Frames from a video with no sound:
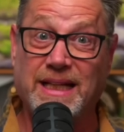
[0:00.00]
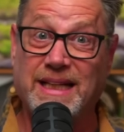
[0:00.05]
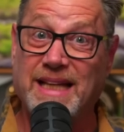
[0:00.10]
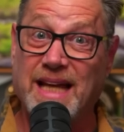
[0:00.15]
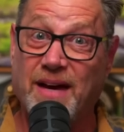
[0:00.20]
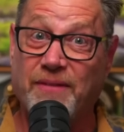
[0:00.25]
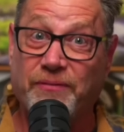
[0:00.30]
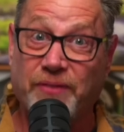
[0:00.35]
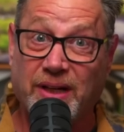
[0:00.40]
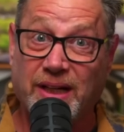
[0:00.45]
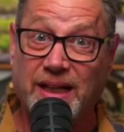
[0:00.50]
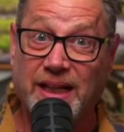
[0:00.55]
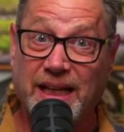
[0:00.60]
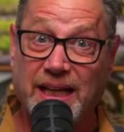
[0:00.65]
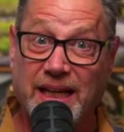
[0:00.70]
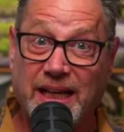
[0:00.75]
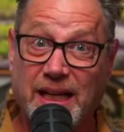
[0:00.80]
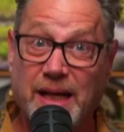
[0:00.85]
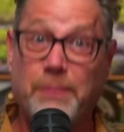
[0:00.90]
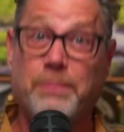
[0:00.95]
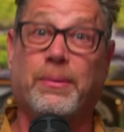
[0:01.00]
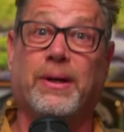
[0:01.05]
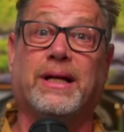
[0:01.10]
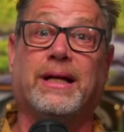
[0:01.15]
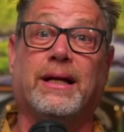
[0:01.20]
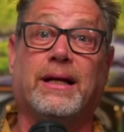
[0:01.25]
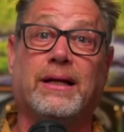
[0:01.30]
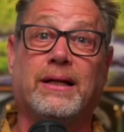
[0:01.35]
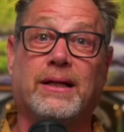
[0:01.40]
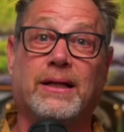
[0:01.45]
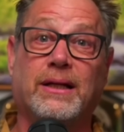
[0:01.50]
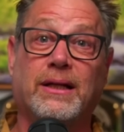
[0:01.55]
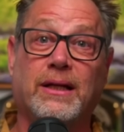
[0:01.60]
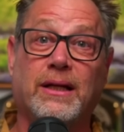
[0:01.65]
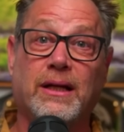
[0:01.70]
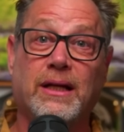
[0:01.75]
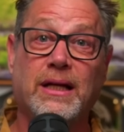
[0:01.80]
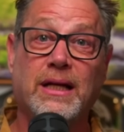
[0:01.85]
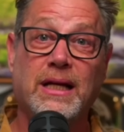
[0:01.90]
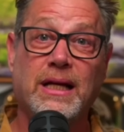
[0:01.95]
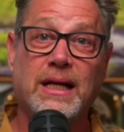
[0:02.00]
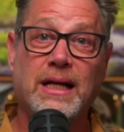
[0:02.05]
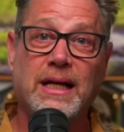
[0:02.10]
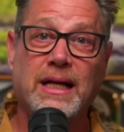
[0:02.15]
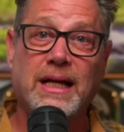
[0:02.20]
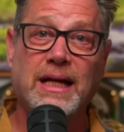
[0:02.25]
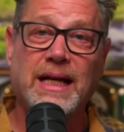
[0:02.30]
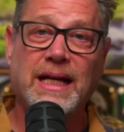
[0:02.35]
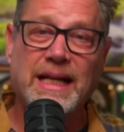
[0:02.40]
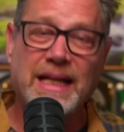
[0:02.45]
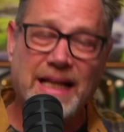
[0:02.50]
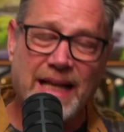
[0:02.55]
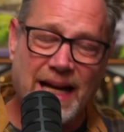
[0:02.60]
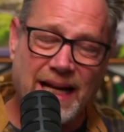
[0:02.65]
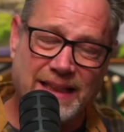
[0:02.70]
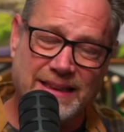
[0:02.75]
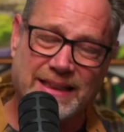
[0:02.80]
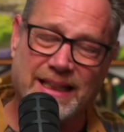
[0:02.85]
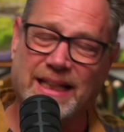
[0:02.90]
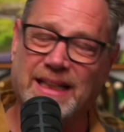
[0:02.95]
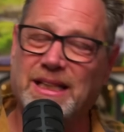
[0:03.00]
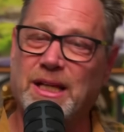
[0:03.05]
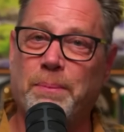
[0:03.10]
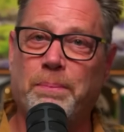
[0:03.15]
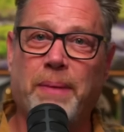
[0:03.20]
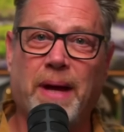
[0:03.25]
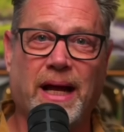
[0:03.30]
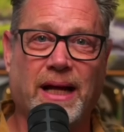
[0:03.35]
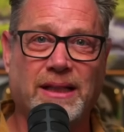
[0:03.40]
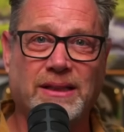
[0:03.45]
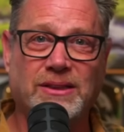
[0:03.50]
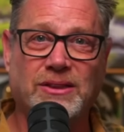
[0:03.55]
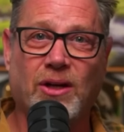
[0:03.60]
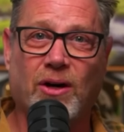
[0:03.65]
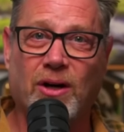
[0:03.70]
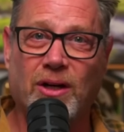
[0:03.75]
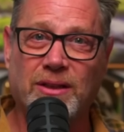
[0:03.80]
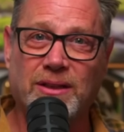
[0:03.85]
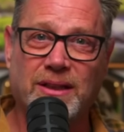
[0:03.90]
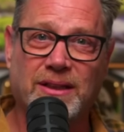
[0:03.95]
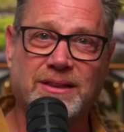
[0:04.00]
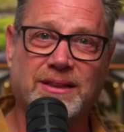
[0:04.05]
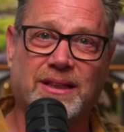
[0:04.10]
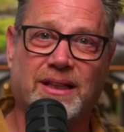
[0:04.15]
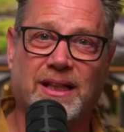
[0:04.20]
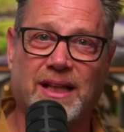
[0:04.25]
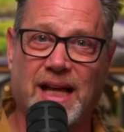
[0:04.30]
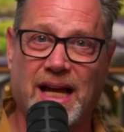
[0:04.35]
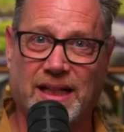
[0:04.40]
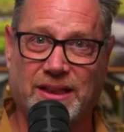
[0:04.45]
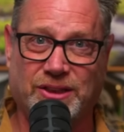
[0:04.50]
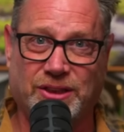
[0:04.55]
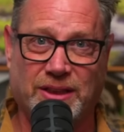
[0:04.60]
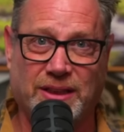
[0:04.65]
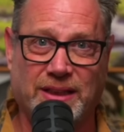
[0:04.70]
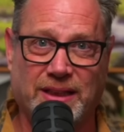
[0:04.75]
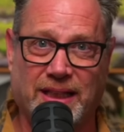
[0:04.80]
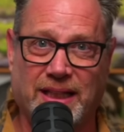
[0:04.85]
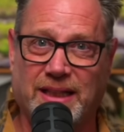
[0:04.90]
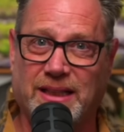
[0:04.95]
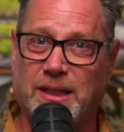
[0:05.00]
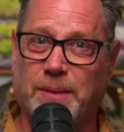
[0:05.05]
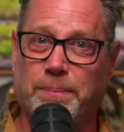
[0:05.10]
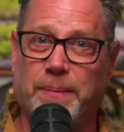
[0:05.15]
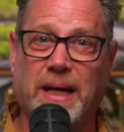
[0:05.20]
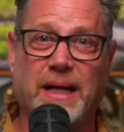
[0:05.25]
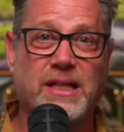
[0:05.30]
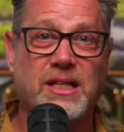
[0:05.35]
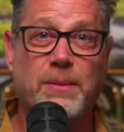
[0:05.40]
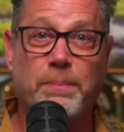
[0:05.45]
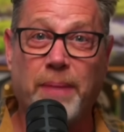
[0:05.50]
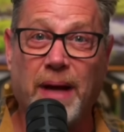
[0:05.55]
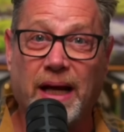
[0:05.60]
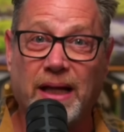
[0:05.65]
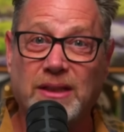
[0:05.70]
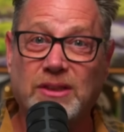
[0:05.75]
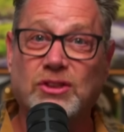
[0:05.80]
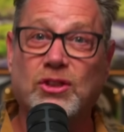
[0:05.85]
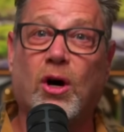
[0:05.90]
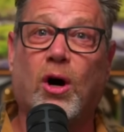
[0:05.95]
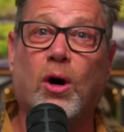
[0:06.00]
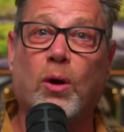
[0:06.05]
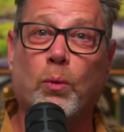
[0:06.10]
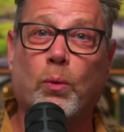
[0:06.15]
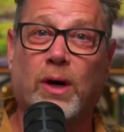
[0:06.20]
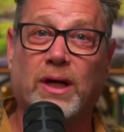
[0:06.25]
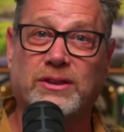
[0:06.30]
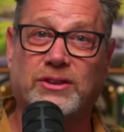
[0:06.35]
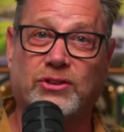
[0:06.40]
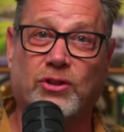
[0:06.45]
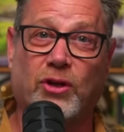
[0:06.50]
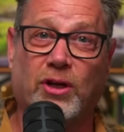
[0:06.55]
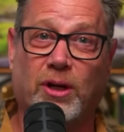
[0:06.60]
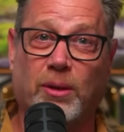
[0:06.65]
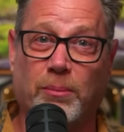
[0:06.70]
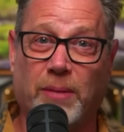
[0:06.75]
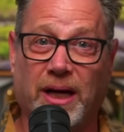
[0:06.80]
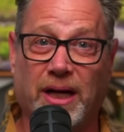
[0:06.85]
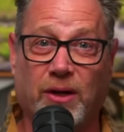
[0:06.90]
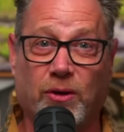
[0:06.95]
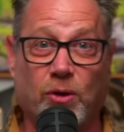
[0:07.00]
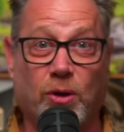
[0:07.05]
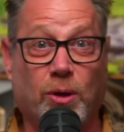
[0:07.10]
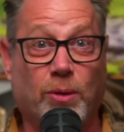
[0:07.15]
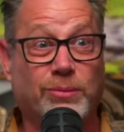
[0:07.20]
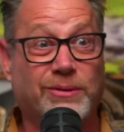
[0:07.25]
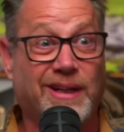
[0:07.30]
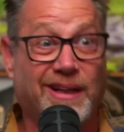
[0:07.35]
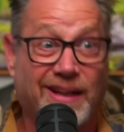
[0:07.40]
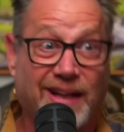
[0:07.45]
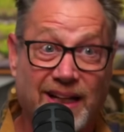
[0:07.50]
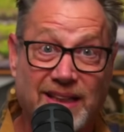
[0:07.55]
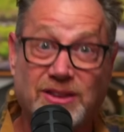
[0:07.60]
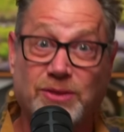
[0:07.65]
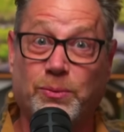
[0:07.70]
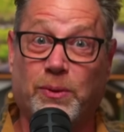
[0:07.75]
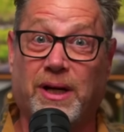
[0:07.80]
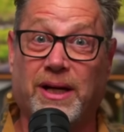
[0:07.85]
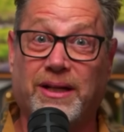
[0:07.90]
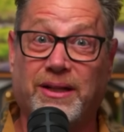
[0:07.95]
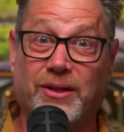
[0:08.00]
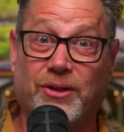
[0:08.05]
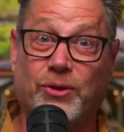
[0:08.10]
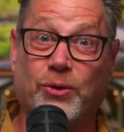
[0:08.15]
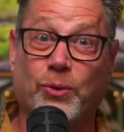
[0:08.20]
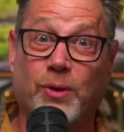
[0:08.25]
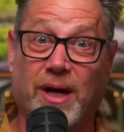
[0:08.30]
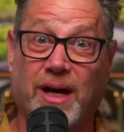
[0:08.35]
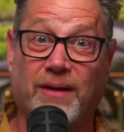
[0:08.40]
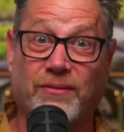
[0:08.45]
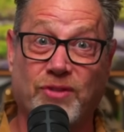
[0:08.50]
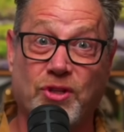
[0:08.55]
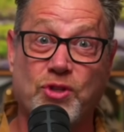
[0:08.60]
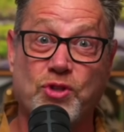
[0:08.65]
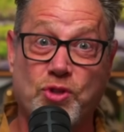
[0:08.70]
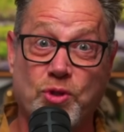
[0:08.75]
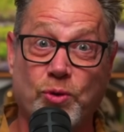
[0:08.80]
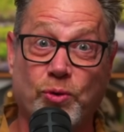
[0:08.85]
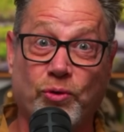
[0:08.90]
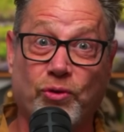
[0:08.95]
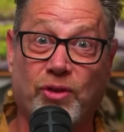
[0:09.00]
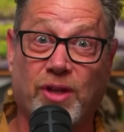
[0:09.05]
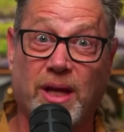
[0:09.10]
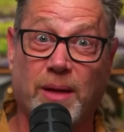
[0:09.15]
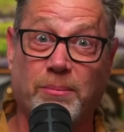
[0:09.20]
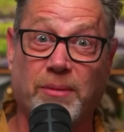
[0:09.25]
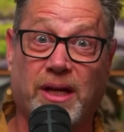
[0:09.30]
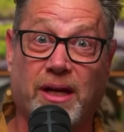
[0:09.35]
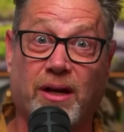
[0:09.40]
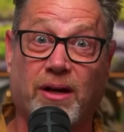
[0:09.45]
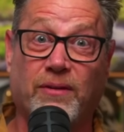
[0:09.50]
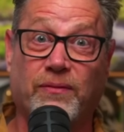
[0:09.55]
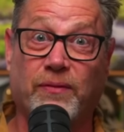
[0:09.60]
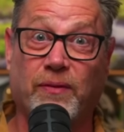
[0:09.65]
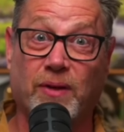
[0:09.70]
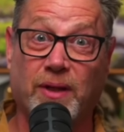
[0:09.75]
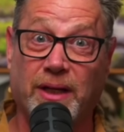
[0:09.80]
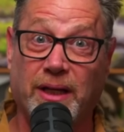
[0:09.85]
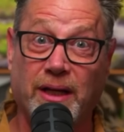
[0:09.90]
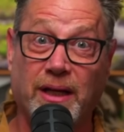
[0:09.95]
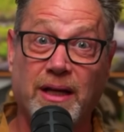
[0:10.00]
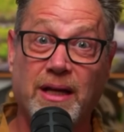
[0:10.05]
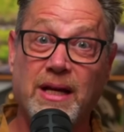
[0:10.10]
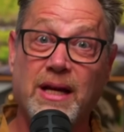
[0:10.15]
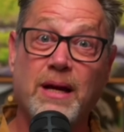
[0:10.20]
Definitely, certain soil microbes. Yes, it depends on the selection. It de it depends on what soil microbes, and that's why you do have to choose them carefully.